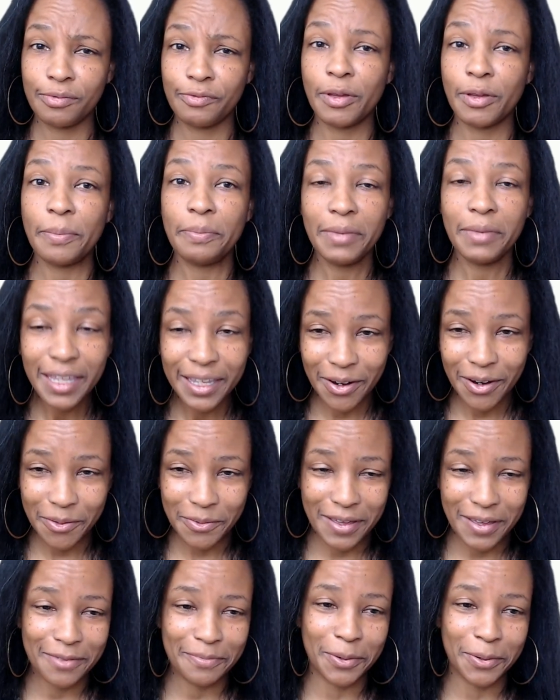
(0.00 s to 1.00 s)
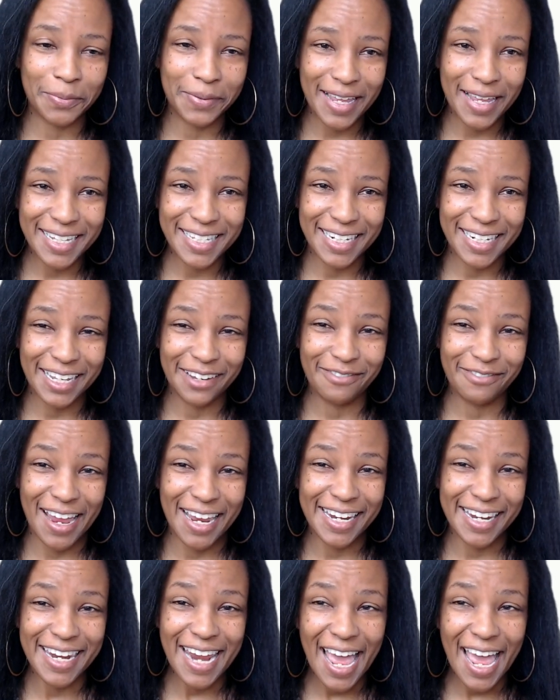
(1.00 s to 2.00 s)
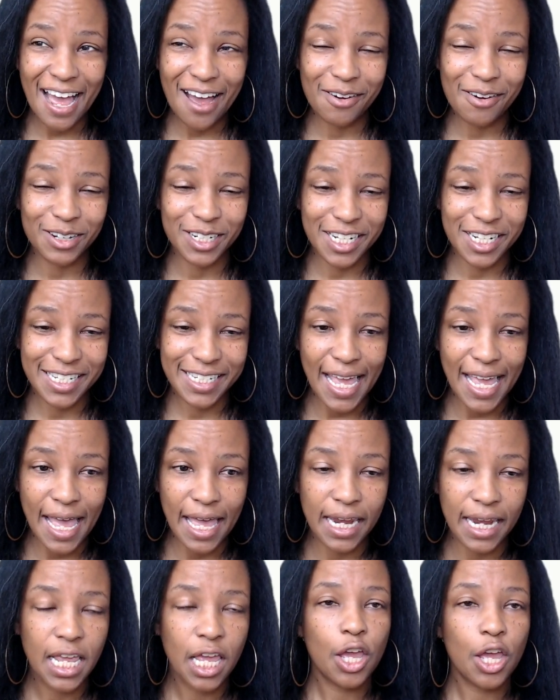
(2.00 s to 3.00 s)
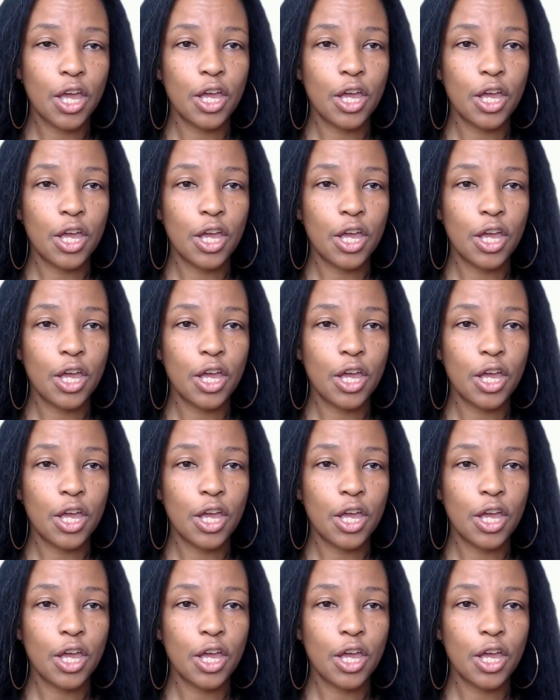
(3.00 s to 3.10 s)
familiar with Perplexity right now, just yet,